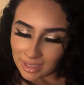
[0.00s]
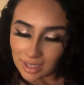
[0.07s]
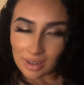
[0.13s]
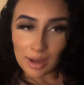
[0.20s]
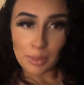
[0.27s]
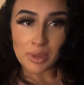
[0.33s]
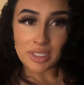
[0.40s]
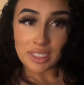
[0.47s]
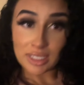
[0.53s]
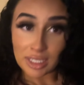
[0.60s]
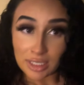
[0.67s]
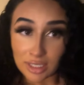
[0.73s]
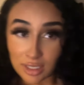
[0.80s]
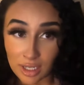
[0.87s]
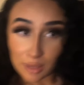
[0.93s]
okay but she
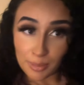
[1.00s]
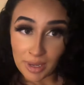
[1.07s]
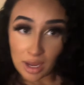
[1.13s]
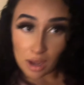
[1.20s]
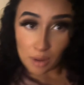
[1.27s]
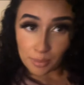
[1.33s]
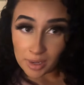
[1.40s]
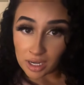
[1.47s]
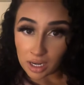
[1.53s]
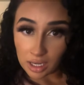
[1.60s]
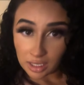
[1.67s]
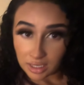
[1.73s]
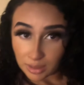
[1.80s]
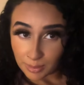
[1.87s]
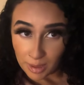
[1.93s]
says she's gonna be open
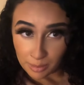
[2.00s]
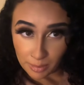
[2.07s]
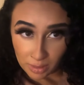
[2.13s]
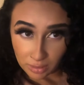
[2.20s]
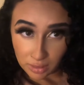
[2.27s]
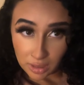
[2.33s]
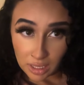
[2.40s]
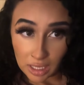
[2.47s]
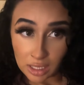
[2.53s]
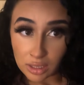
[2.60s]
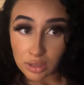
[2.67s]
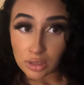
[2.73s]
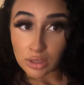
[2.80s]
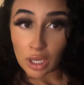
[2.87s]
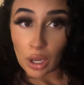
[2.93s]
honest about most
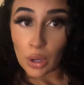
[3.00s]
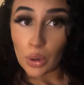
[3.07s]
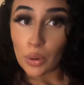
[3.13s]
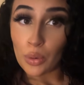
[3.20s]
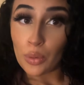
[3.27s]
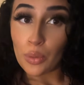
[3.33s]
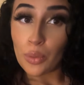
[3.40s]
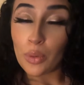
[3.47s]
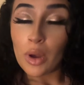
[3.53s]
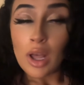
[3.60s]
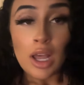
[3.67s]
things so